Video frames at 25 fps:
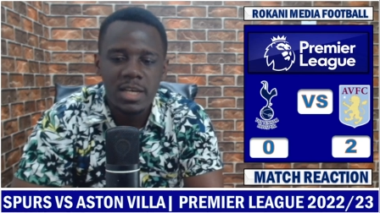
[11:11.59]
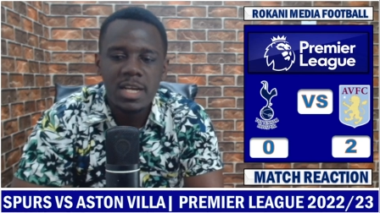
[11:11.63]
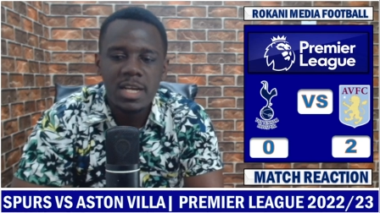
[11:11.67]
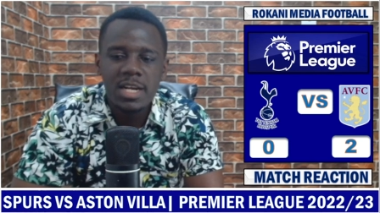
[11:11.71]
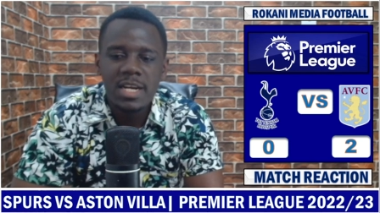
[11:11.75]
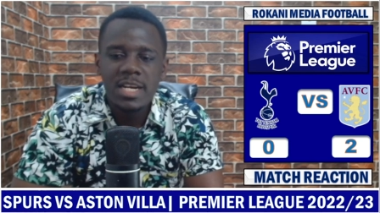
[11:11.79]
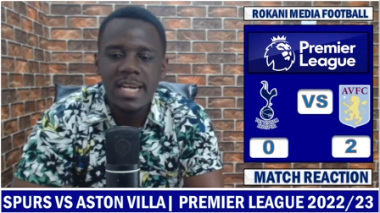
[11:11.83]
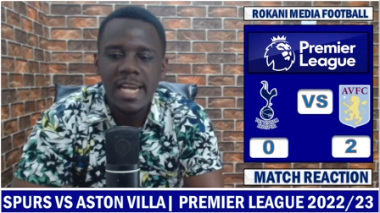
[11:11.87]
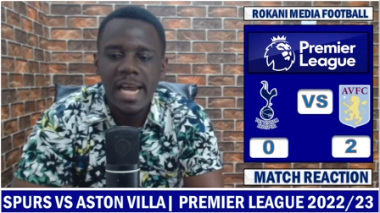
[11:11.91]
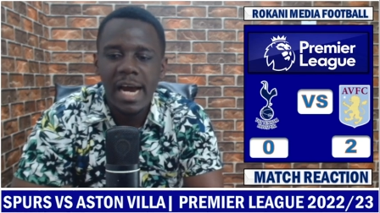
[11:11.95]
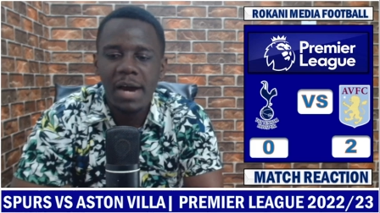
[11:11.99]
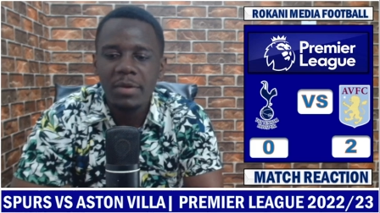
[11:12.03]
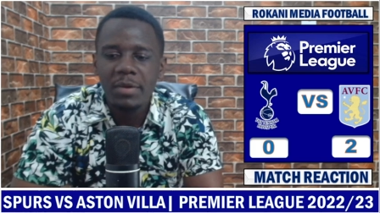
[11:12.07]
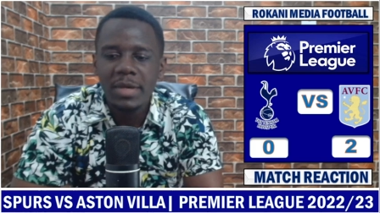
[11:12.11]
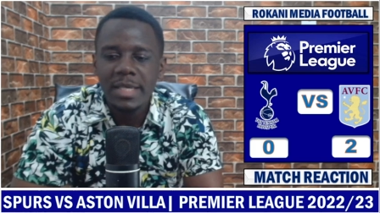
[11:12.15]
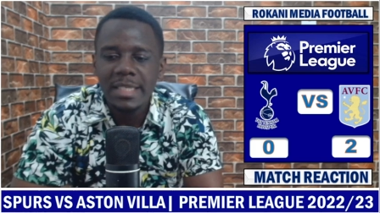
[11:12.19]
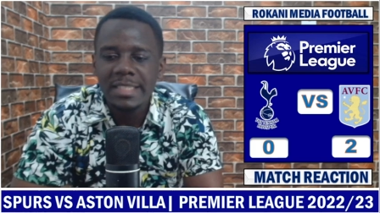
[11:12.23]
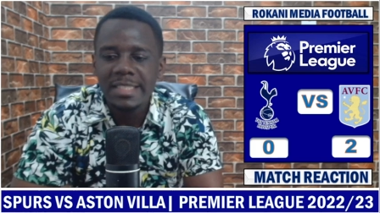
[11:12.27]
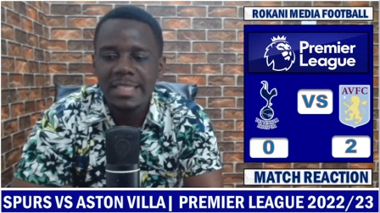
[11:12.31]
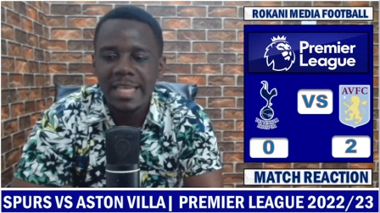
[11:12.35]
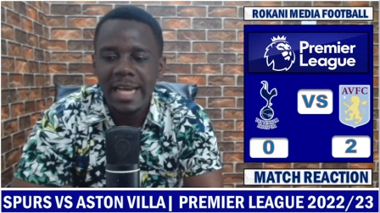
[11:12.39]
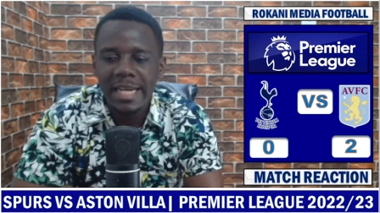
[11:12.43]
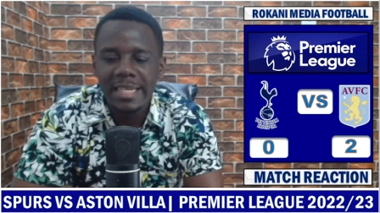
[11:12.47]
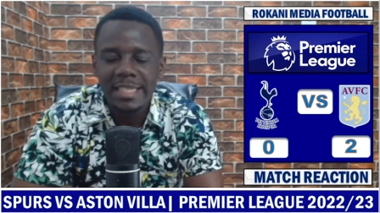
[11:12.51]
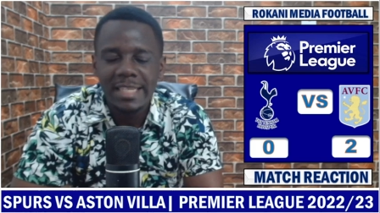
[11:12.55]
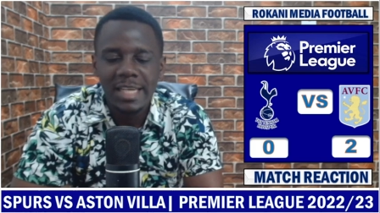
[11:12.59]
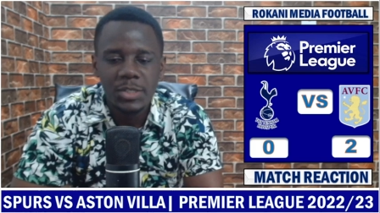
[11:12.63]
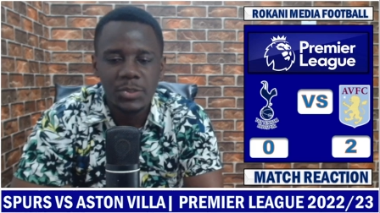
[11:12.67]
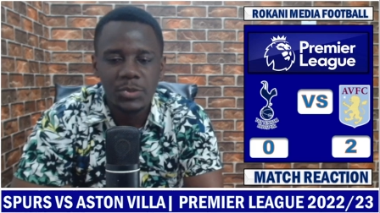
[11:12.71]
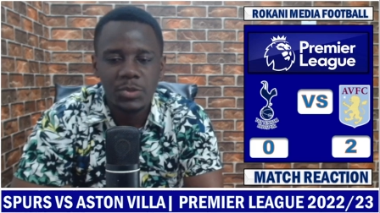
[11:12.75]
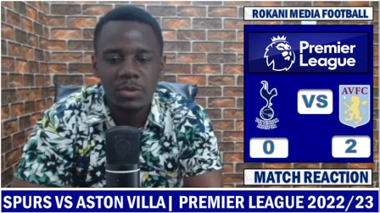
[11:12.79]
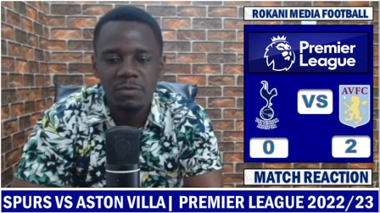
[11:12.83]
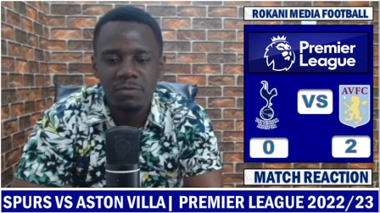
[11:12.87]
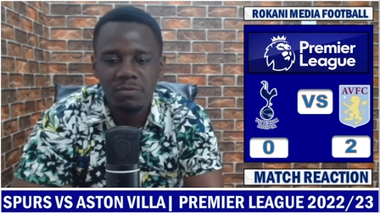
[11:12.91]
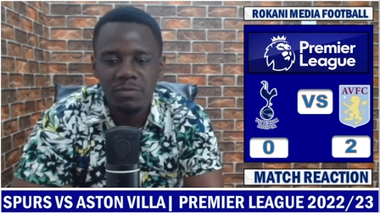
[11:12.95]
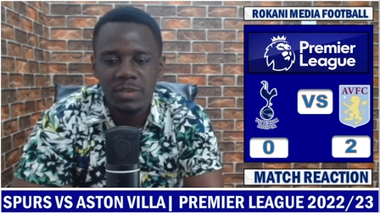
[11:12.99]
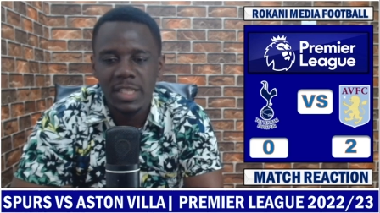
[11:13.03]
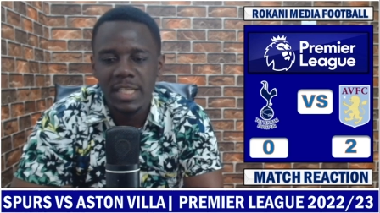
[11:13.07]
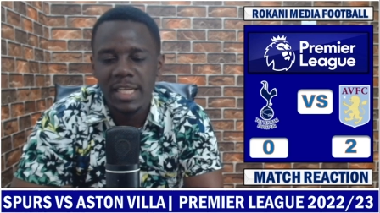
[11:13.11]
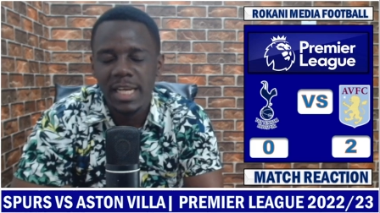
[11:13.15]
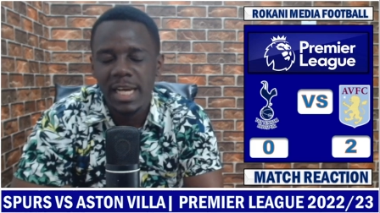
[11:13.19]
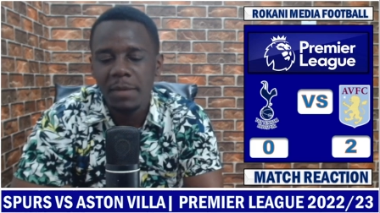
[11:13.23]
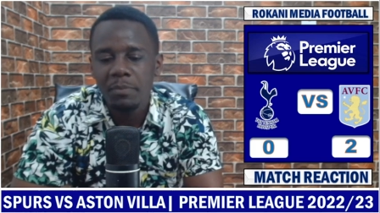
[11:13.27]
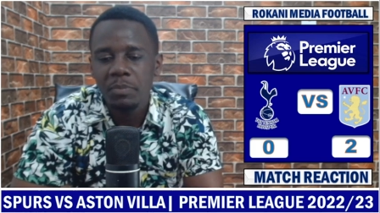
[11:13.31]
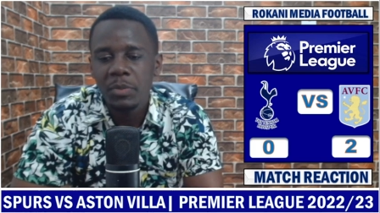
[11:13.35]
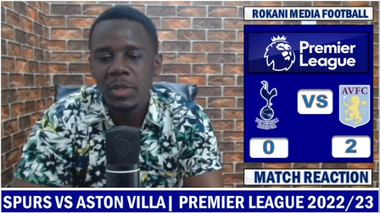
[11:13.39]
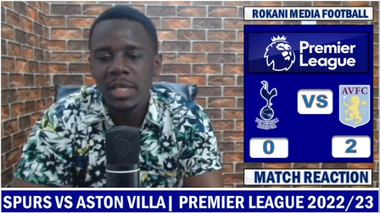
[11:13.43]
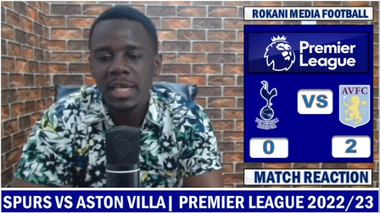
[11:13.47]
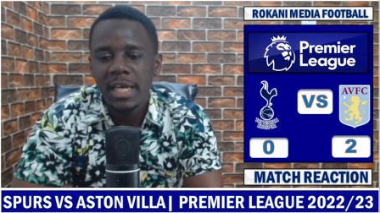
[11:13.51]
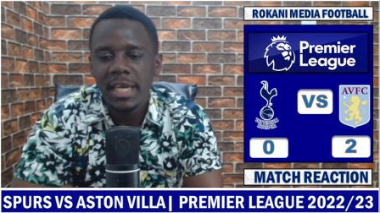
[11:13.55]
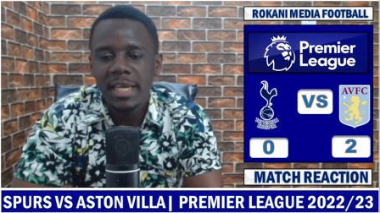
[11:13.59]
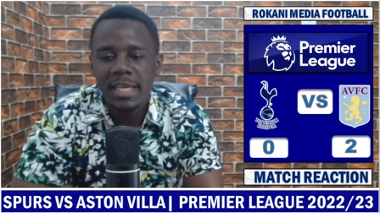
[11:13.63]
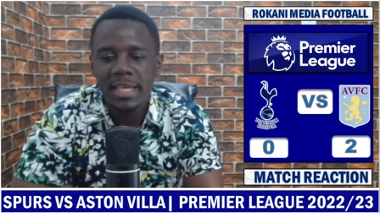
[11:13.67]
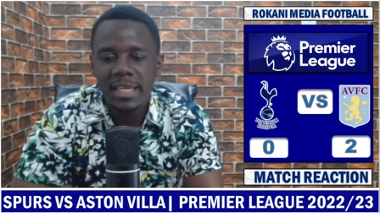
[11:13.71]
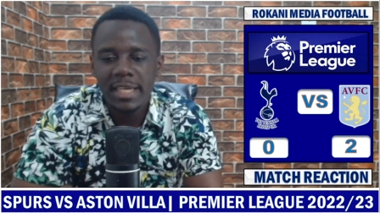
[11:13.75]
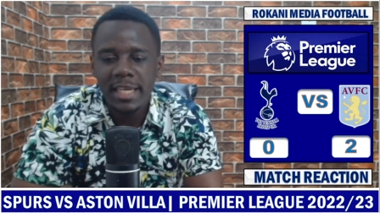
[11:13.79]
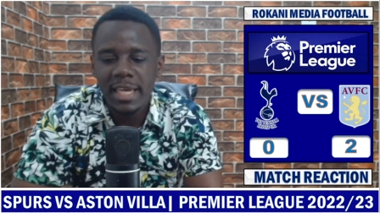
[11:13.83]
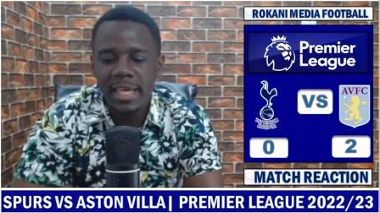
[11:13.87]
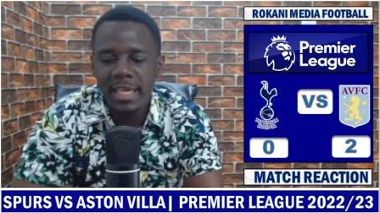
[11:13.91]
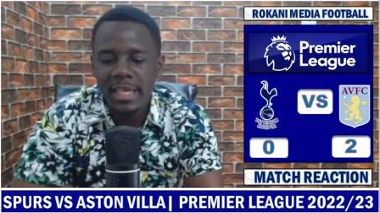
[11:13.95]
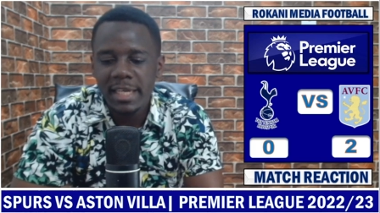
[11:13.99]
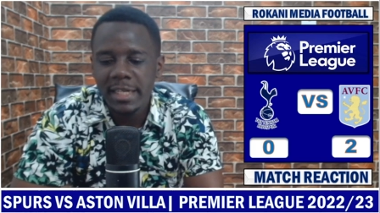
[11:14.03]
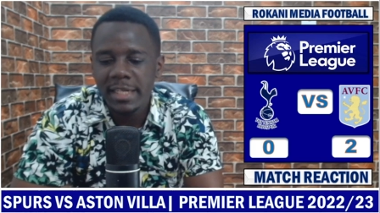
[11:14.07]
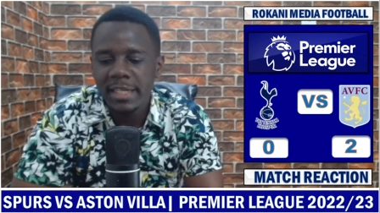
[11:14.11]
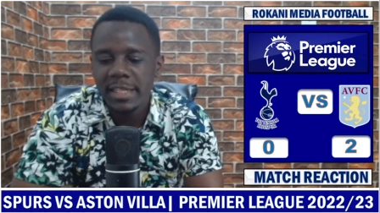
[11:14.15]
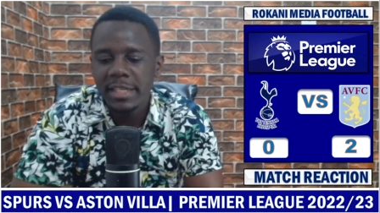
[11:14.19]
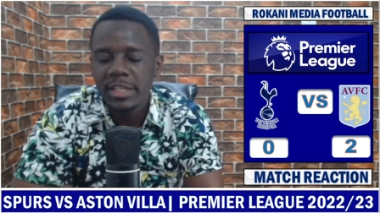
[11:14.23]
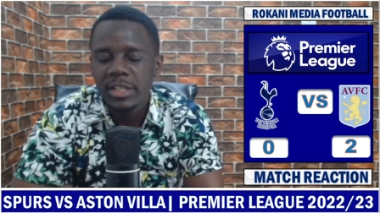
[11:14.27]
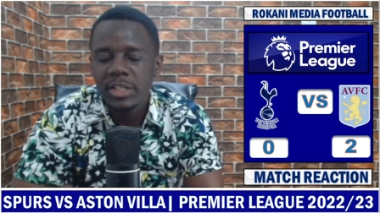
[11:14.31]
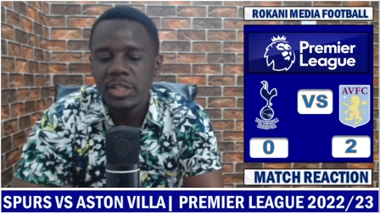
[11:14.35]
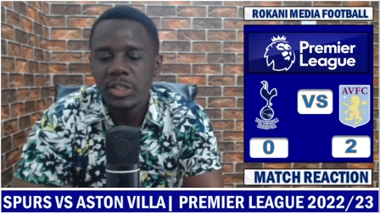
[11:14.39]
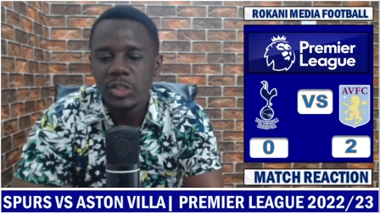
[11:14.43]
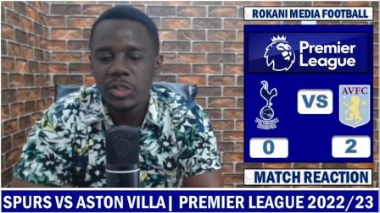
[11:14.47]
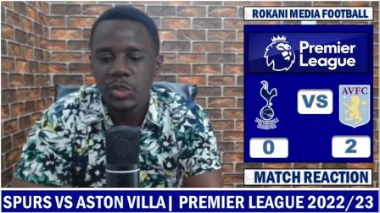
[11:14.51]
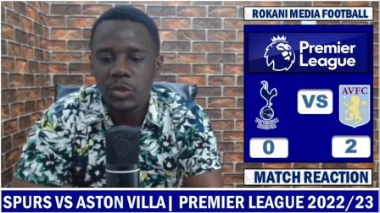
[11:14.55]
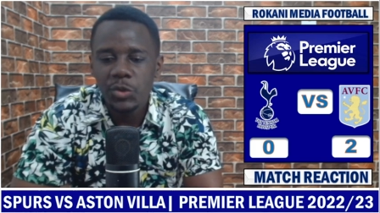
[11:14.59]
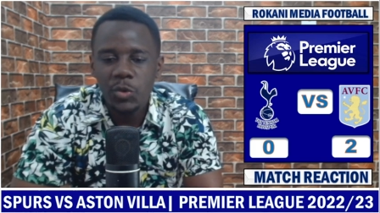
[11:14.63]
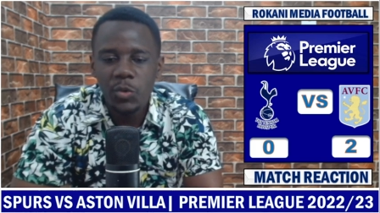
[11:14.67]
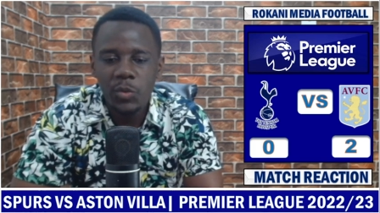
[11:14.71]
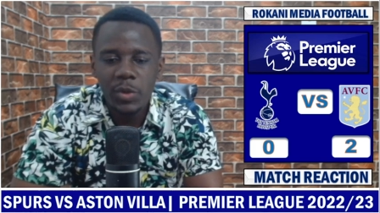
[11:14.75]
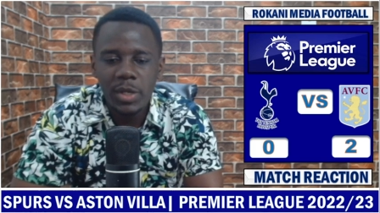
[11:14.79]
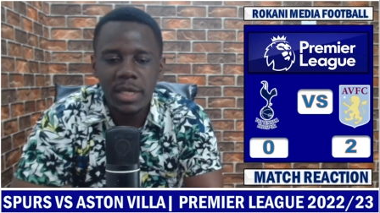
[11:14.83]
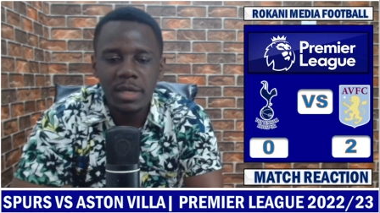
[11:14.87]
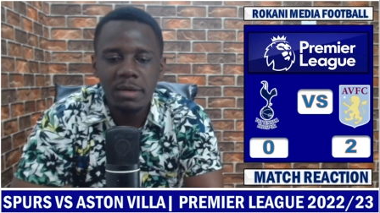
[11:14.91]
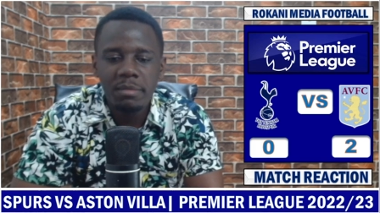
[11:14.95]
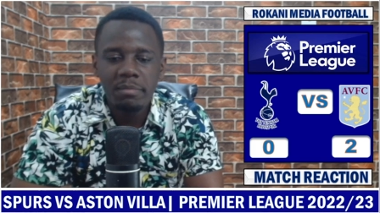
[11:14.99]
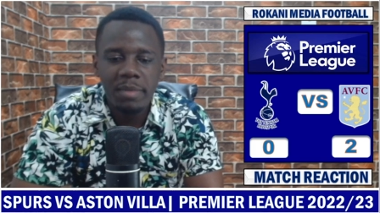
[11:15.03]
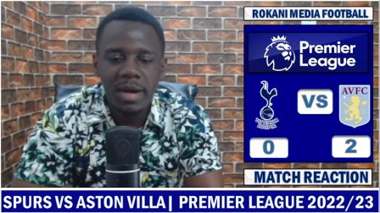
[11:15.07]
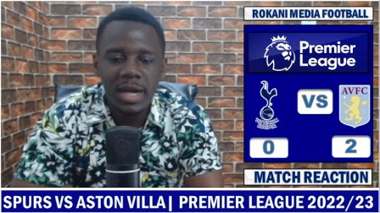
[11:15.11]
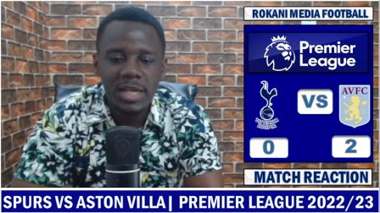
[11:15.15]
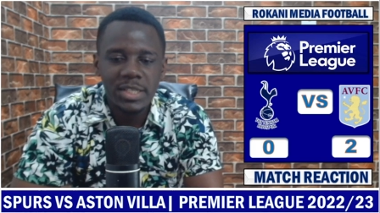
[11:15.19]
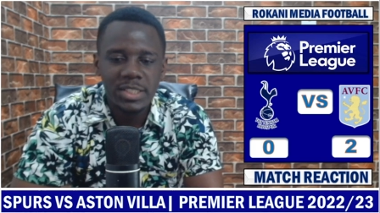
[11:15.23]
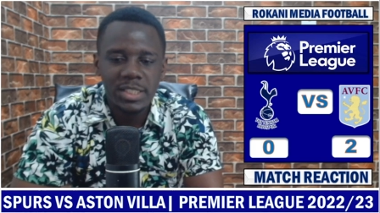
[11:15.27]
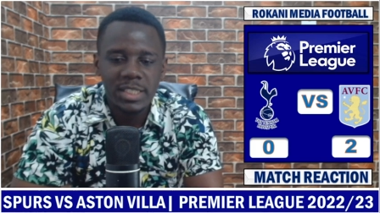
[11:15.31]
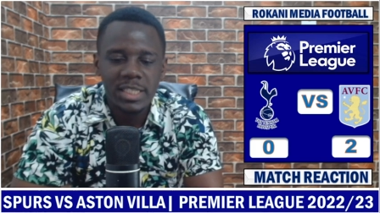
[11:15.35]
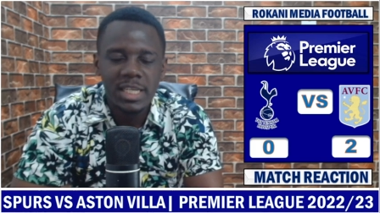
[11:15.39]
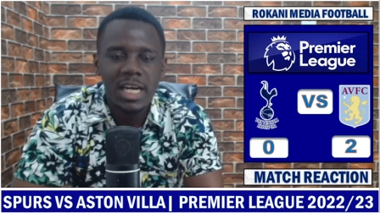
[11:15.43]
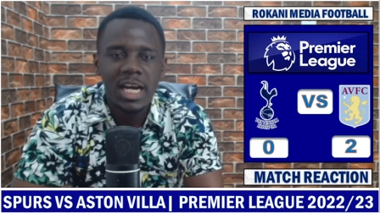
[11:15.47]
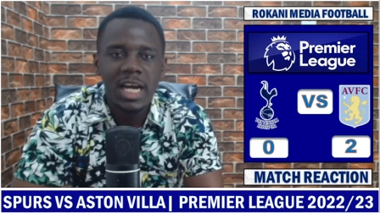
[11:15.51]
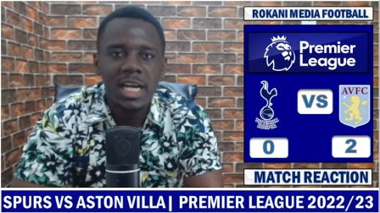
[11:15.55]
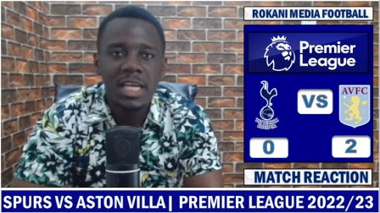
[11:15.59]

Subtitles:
Now he's at Aston Villa, again doing magic.